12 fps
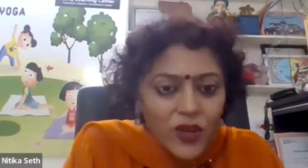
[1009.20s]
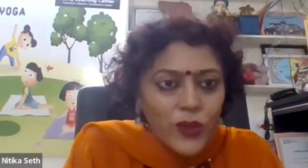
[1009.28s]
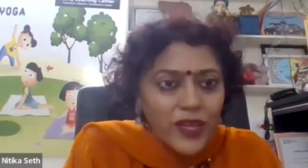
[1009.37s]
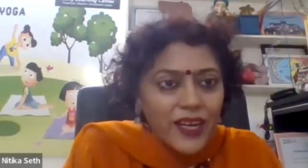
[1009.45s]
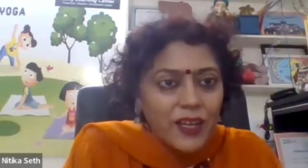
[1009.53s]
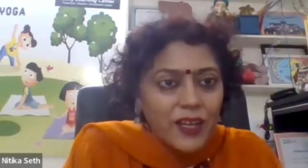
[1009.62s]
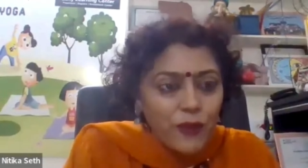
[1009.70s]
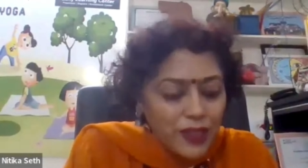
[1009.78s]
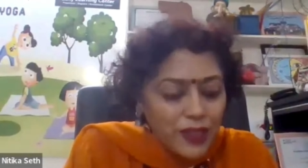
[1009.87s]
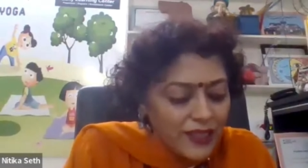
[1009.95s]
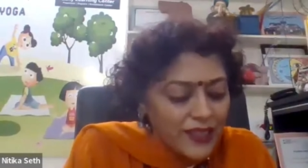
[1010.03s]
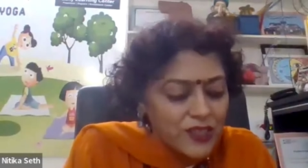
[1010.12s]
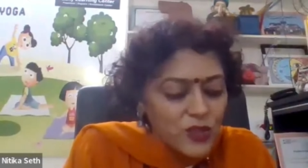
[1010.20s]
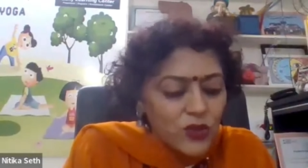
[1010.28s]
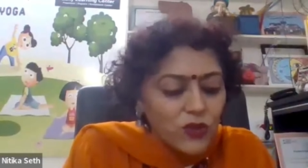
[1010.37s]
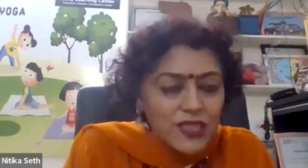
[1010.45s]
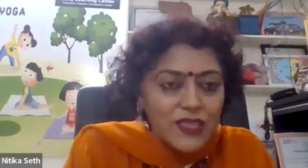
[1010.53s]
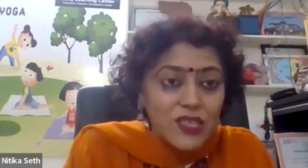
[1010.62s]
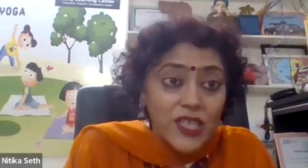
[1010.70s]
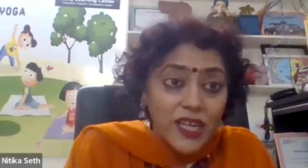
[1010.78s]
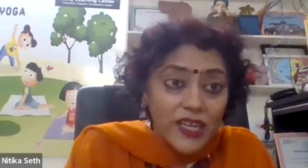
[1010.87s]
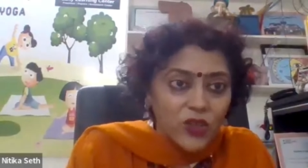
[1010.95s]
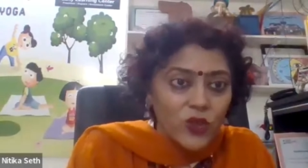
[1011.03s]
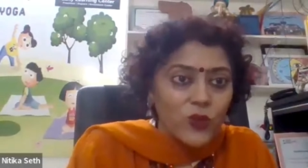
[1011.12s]
where I feel that, you know, once the
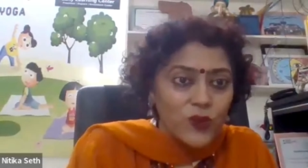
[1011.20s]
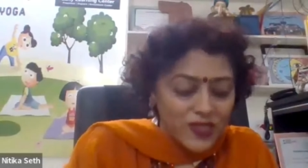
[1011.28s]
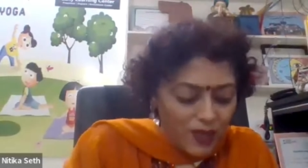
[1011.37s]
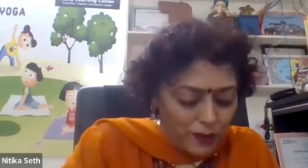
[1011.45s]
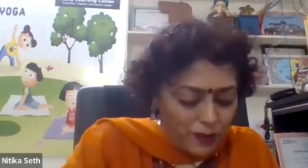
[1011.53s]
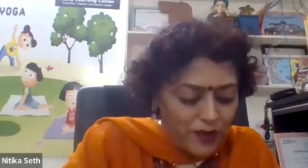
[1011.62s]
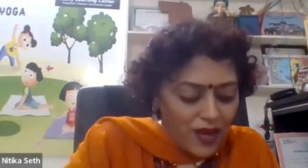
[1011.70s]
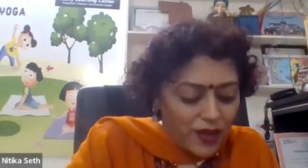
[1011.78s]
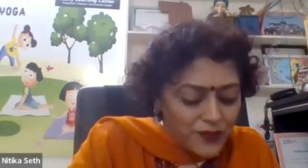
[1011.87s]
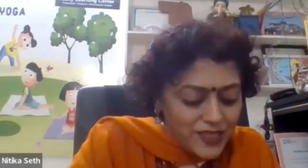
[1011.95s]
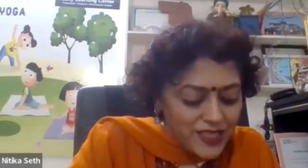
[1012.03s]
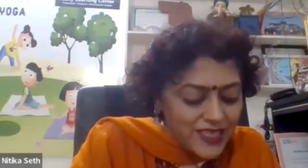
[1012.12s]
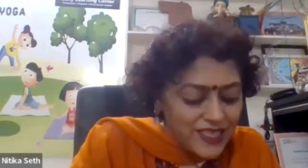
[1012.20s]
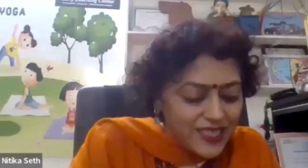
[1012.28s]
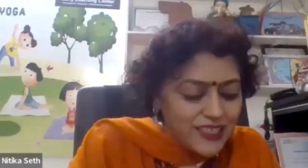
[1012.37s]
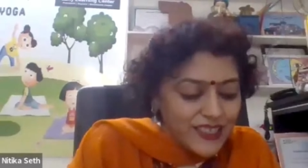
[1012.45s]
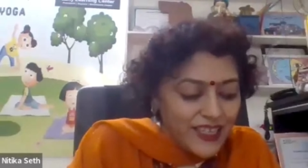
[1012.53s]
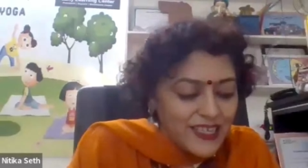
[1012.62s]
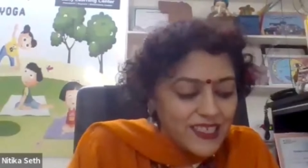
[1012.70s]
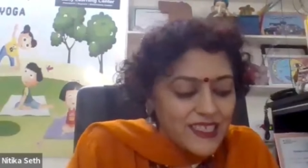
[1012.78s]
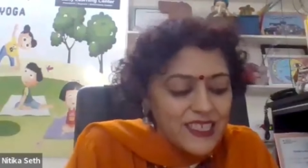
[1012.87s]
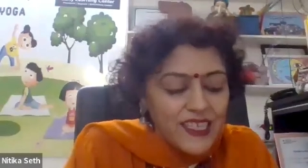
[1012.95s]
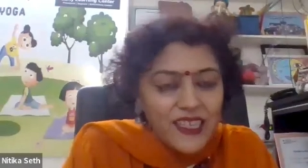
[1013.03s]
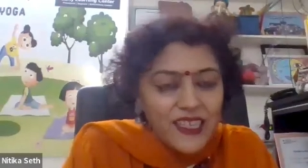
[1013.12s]
child grows up, after eating, the next
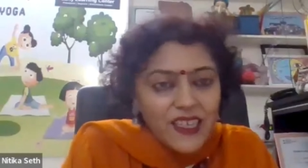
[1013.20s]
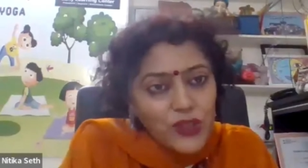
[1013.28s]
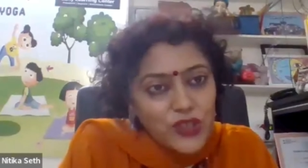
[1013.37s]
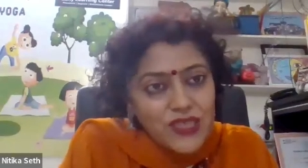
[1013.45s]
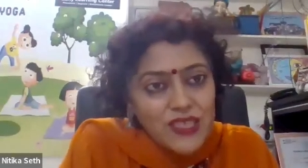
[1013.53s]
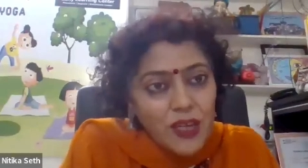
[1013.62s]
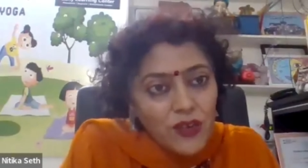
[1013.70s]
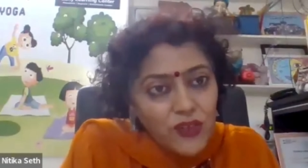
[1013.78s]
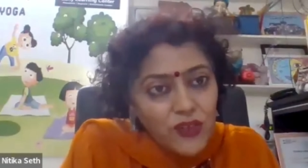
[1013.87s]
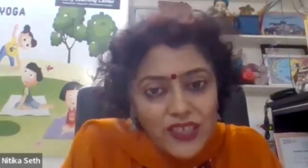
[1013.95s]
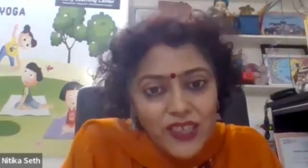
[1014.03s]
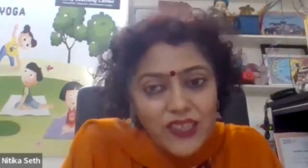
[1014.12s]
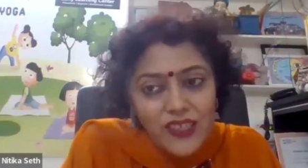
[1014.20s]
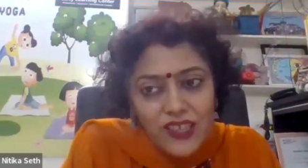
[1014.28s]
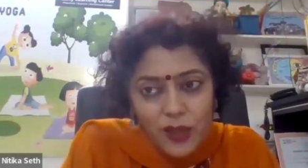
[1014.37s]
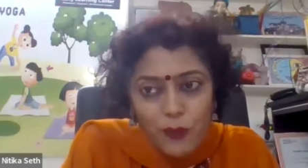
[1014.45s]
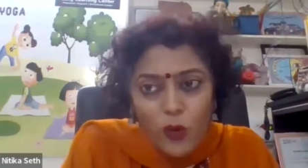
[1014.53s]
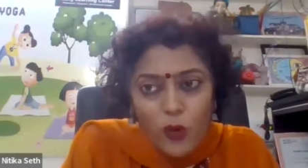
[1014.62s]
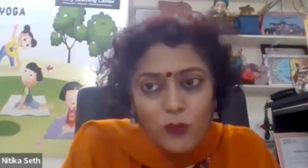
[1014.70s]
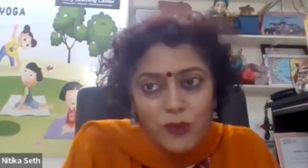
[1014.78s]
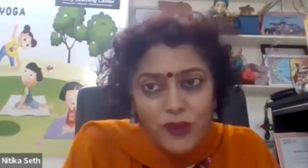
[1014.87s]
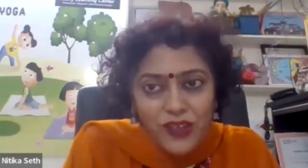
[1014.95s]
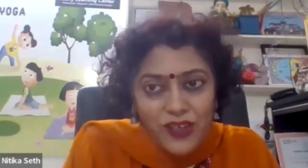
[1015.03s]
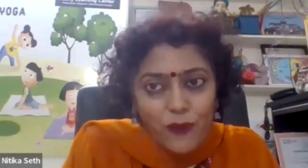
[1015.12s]
area, which is a really, really a
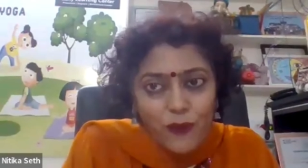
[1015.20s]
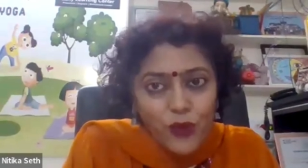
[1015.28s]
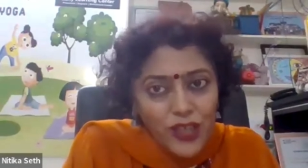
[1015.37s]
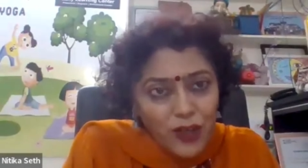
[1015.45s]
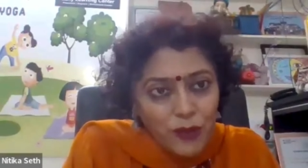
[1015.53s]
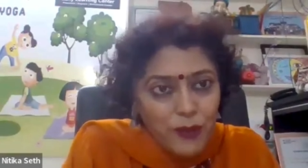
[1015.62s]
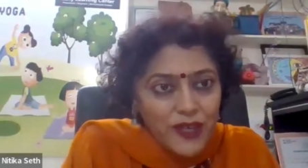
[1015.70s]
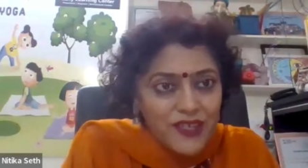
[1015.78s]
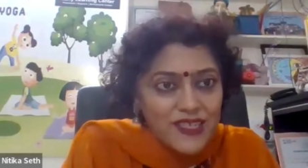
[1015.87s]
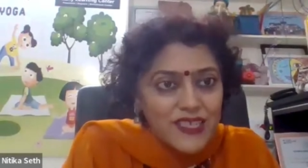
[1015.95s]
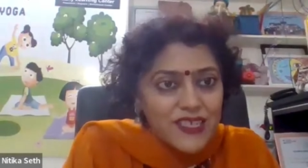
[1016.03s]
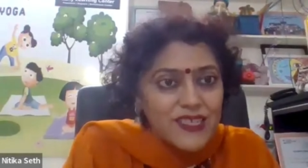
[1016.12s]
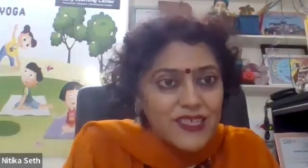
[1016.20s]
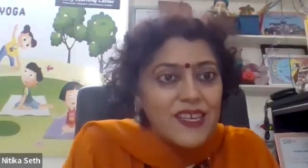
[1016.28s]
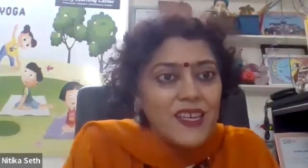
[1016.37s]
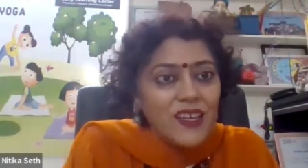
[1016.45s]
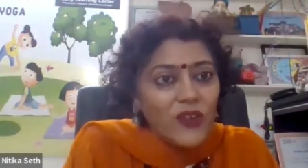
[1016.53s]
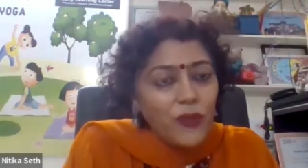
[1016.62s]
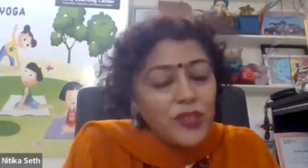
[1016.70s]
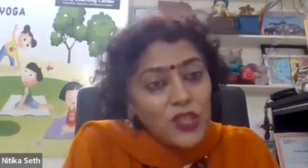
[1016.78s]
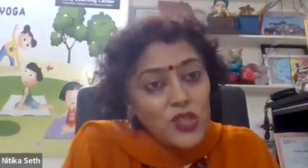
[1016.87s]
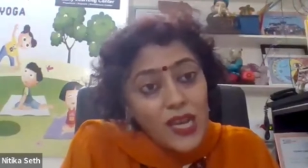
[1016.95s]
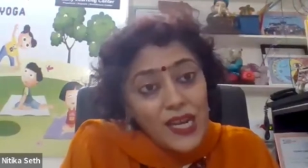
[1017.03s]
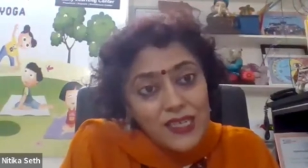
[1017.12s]
problem area for young parents, is when the
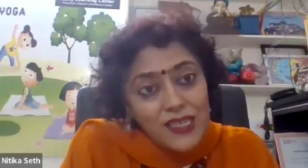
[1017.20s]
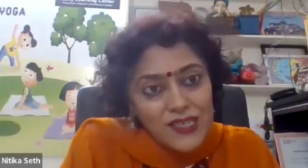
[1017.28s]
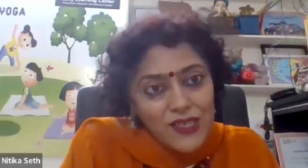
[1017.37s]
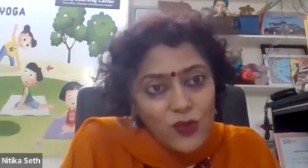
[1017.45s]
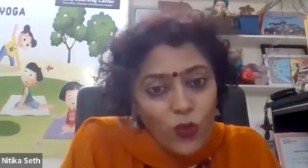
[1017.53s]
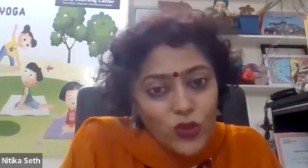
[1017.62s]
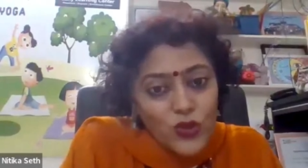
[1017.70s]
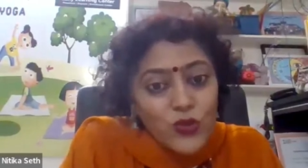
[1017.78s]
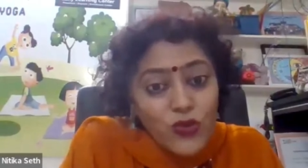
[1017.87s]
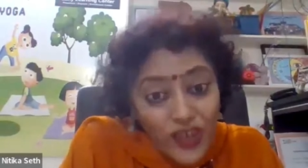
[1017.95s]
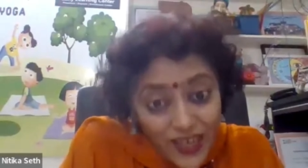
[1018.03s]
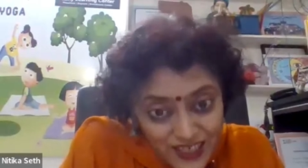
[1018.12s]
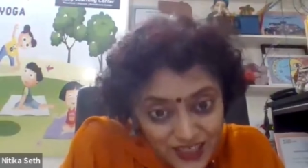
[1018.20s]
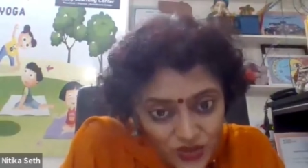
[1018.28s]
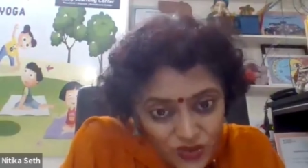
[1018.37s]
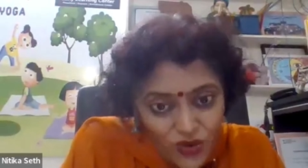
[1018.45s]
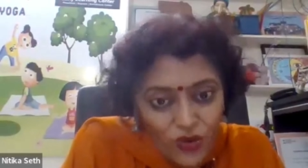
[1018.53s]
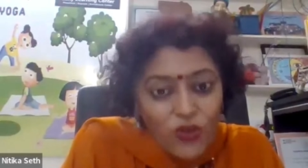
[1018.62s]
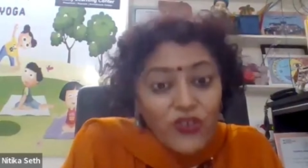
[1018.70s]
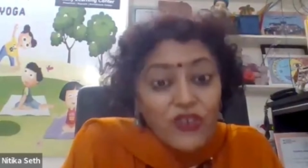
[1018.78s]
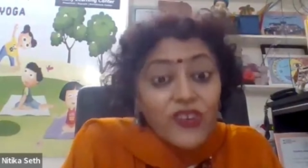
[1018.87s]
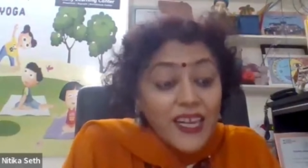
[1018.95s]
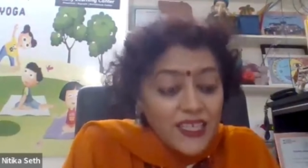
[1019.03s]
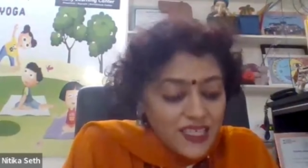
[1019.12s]
child doesn't want to write or
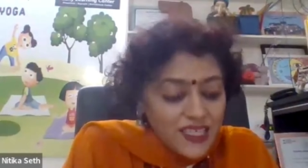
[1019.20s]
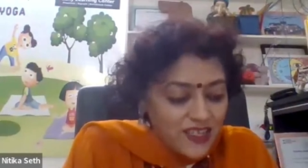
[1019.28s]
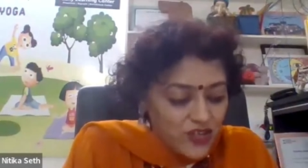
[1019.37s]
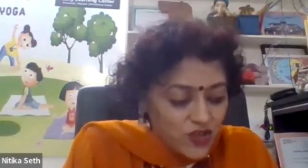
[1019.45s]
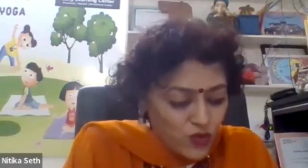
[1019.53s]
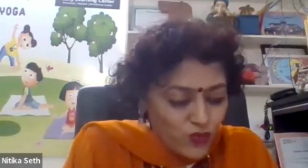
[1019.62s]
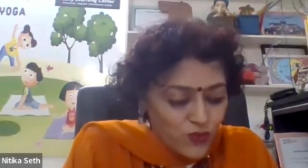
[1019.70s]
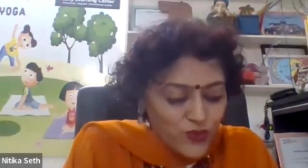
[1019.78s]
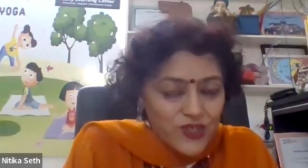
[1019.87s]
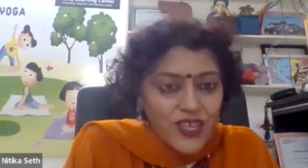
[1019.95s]
writing issues.